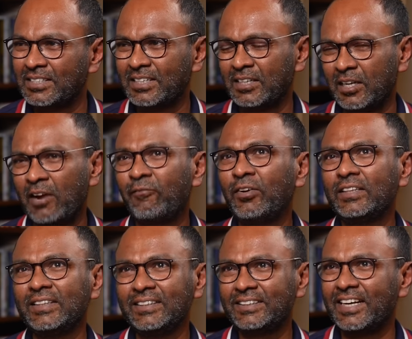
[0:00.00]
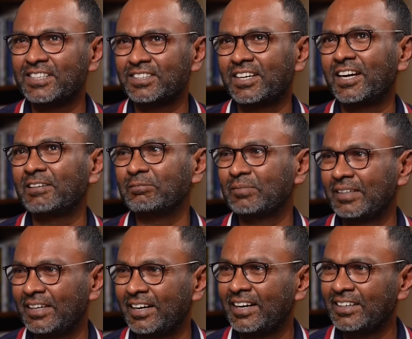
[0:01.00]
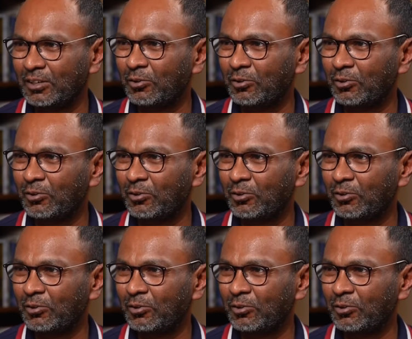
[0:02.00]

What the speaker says: Everything takes time, right?